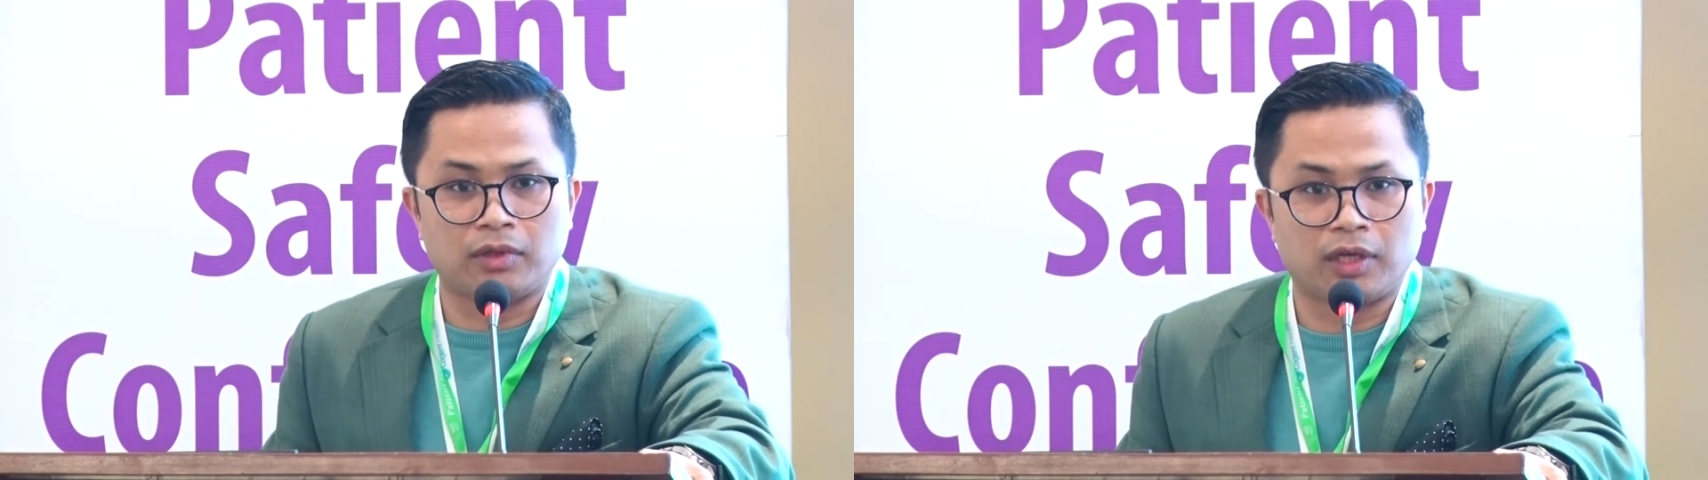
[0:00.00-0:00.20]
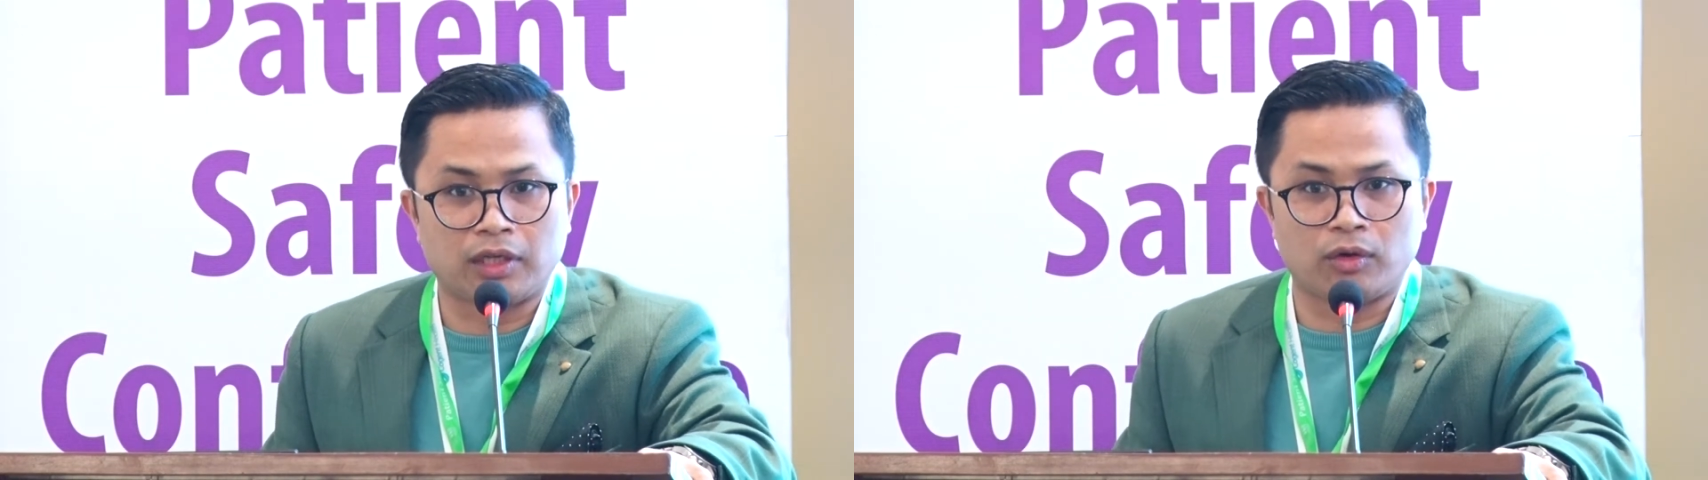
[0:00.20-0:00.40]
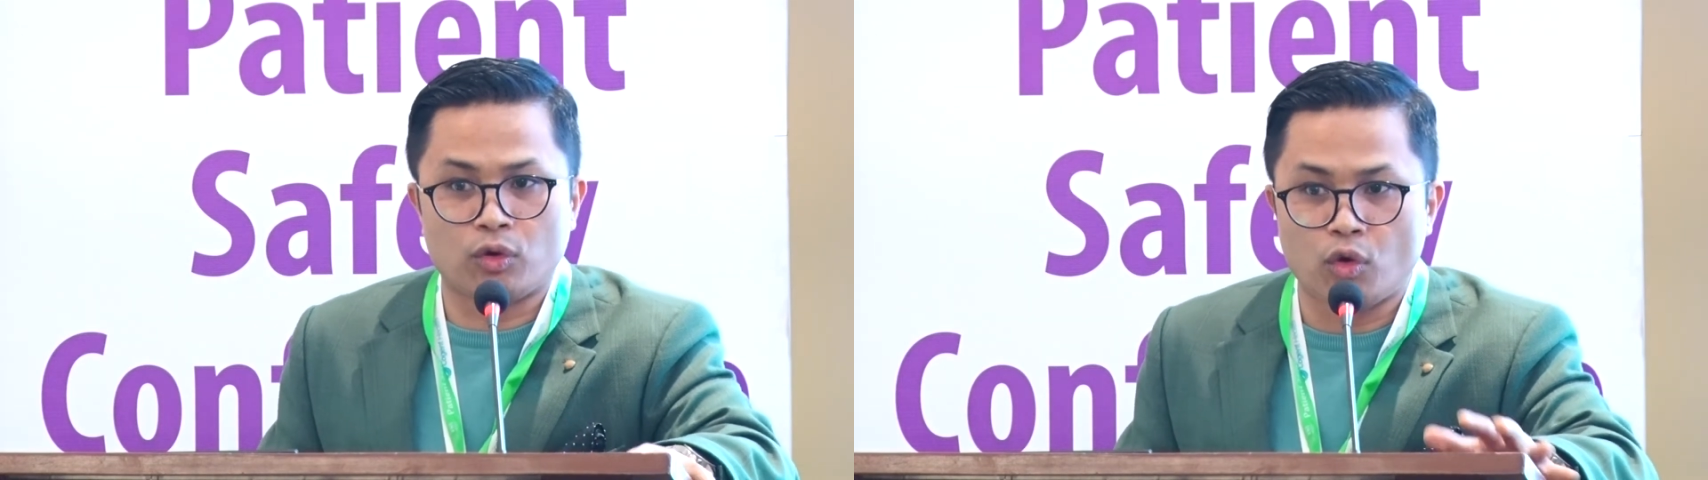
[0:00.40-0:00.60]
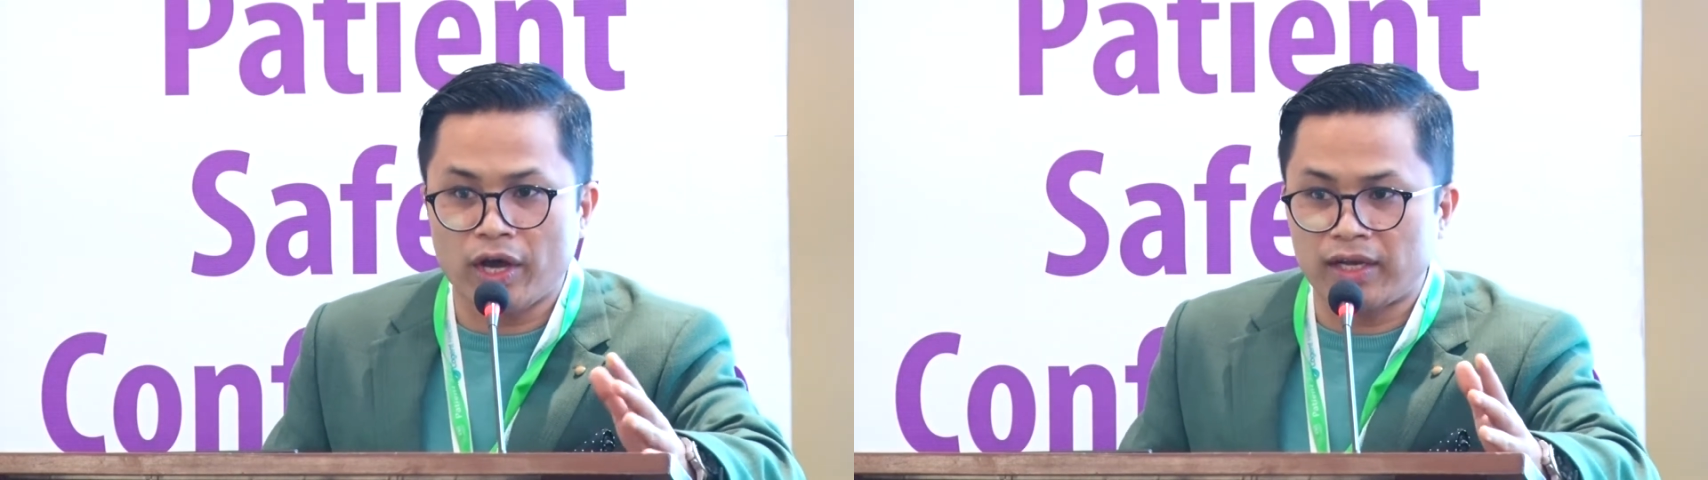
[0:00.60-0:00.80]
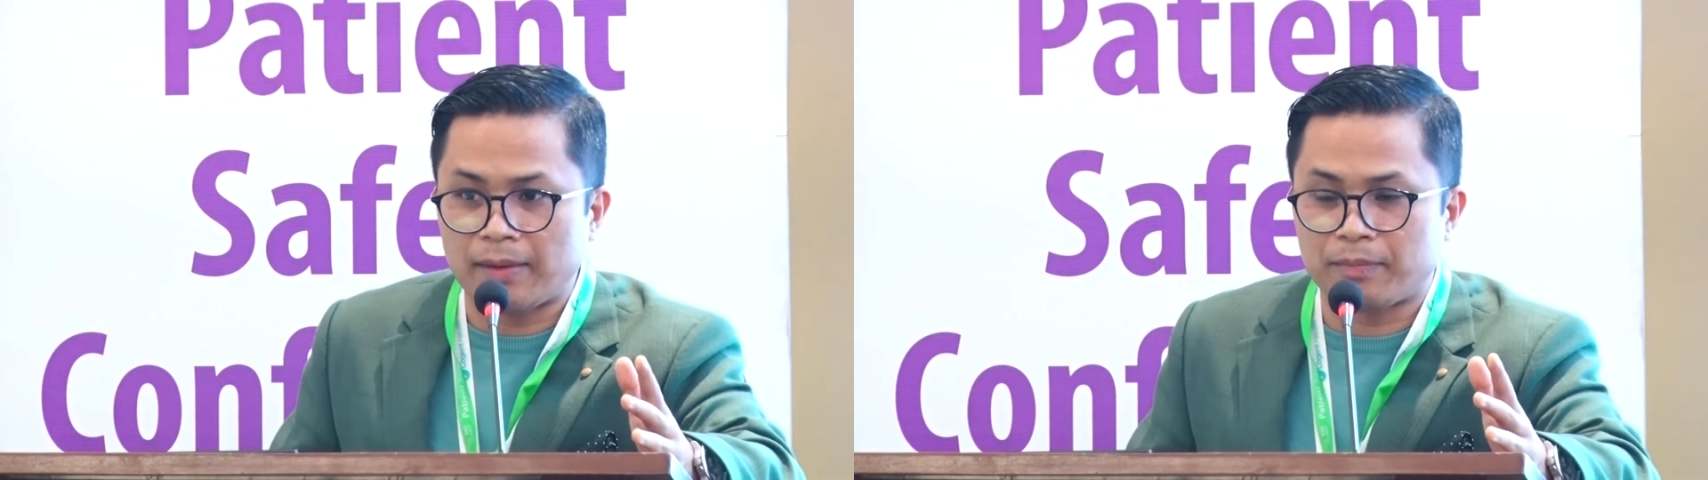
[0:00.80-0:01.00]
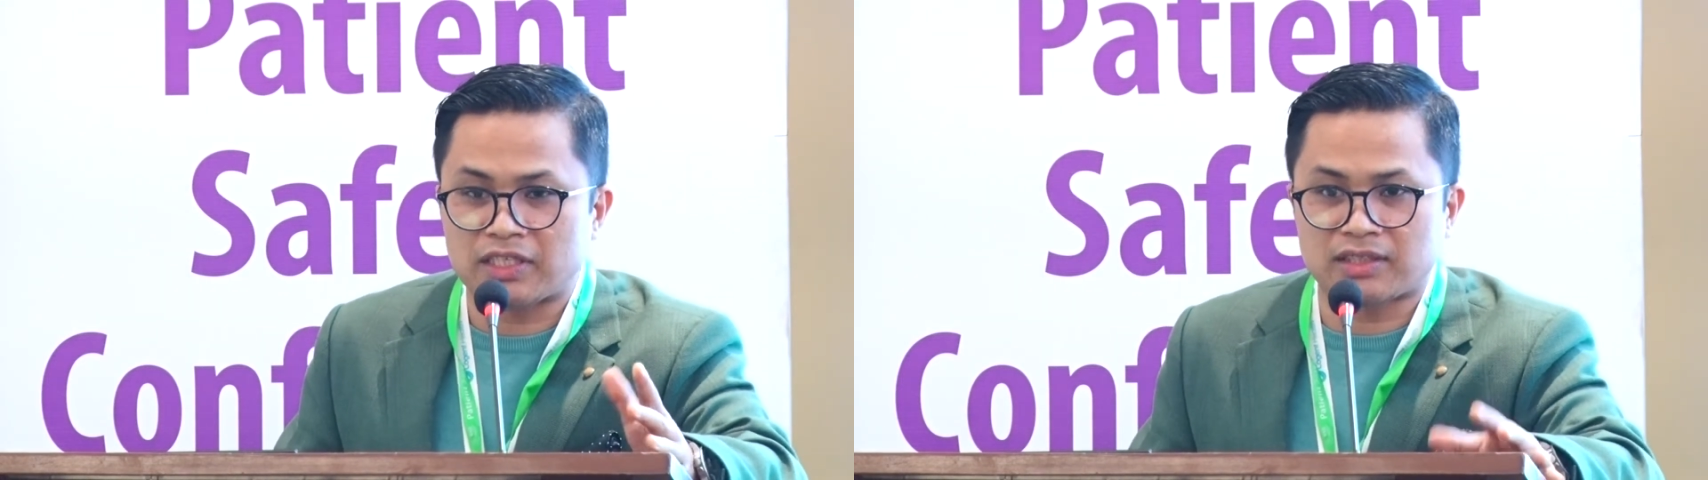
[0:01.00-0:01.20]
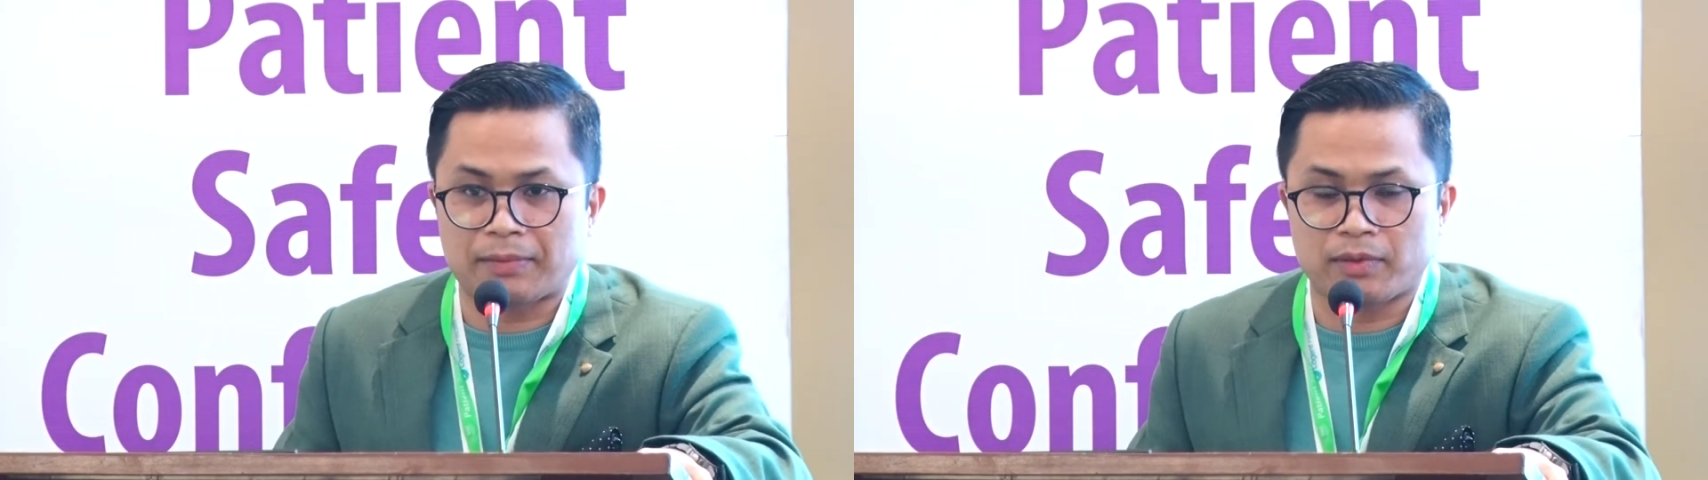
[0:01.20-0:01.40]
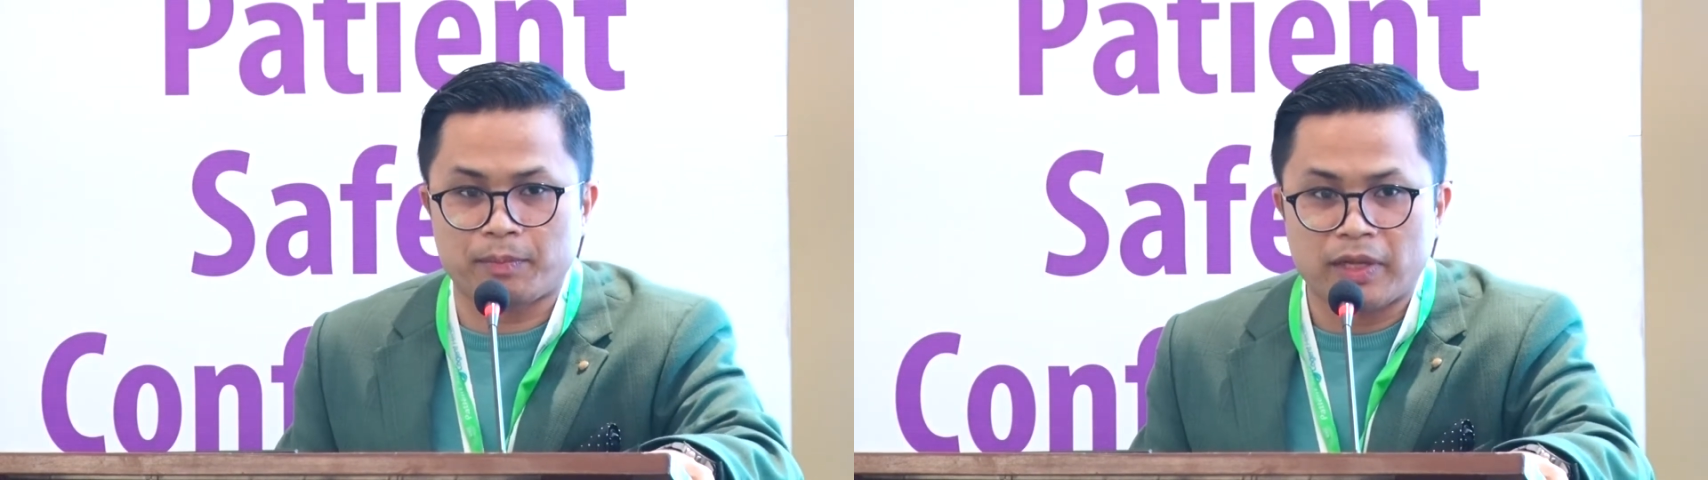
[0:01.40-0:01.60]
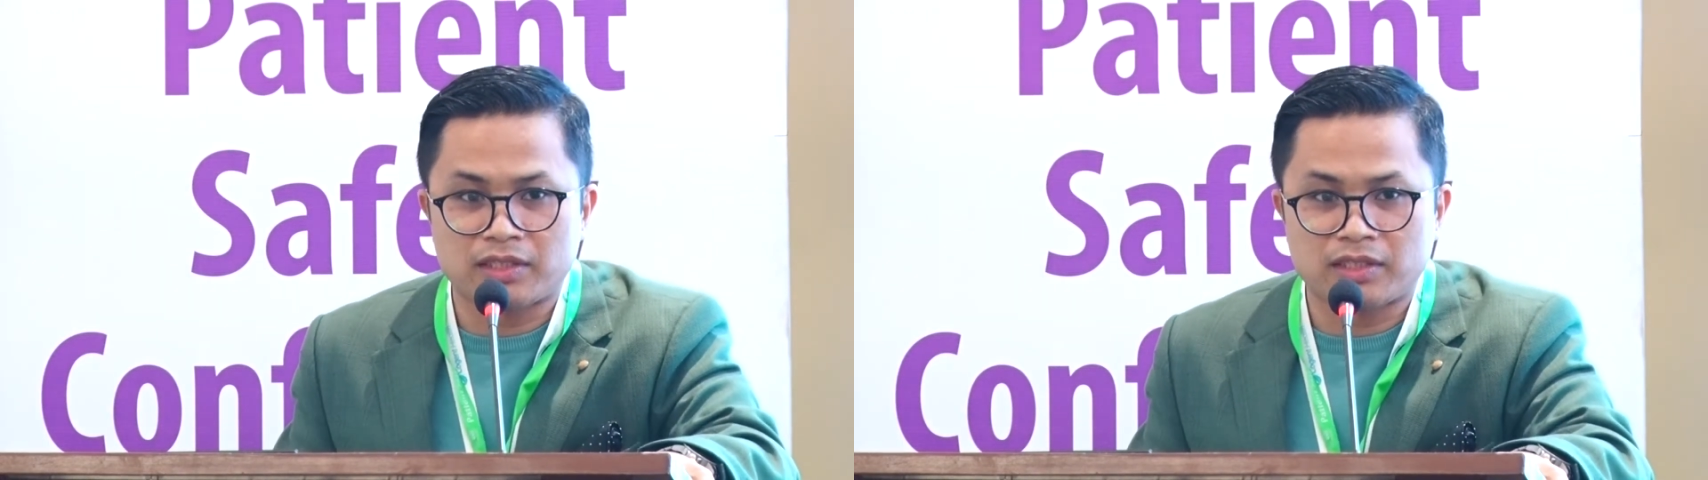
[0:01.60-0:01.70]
go ahead and prescribe that